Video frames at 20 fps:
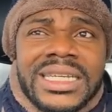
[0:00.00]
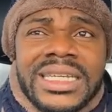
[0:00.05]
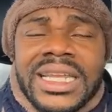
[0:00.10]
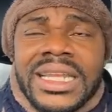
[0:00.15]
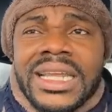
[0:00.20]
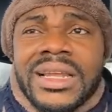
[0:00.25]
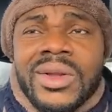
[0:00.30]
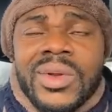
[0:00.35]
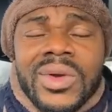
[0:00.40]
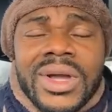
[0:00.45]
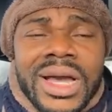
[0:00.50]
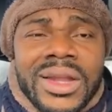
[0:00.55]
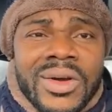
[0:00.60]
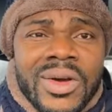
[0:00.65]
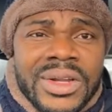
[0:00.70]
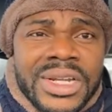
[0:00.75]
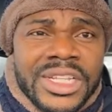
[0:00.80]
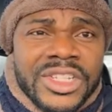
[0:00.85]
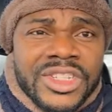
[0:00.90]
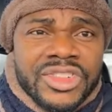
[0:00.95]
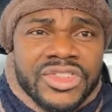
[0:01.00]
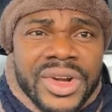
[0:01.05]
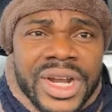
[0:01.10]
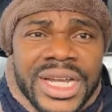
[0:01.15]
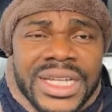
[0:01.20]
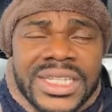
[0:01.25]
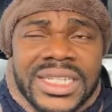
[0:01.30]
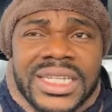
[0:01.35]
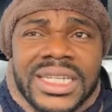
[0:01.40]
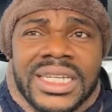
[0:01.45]
And then they look at all the
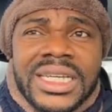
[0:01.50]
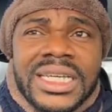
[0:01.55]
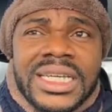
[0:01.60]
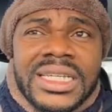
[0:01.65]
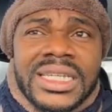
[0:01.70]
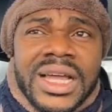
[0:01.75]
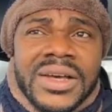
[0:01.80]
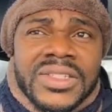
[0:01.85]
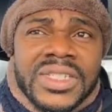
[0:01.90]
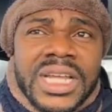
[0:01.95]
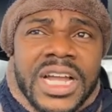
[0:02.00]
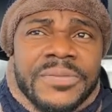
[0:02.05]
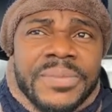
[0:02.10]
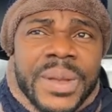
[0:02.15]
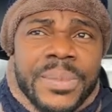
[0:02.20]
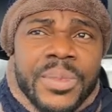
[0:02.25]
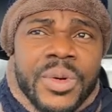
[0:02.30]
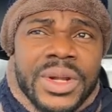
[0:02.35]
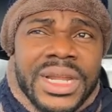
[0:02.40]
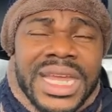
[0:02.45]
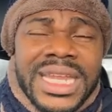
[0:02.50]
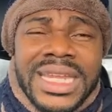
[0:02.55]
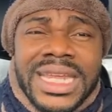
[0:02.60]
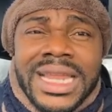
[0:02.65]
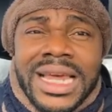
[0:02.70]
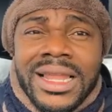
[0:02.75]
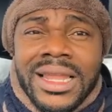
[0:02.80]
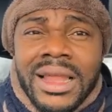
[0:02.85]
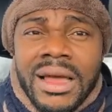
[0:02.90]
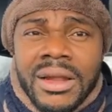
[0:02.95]
stress. Now, sad people, they
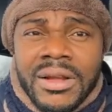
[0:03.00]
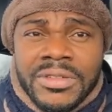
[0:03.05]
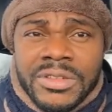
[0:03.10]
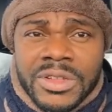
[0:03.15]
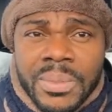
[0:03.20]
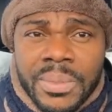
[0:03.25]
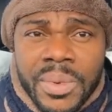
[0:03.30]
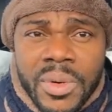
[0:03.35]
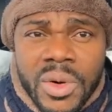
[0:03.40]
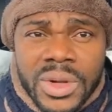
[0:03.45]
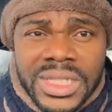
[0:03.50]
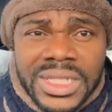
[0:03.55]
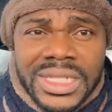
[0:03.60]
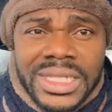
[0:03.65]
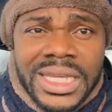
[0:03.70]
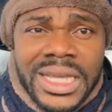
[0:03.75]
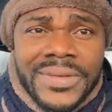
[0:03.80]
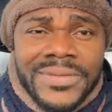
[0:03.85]
need a lot of support.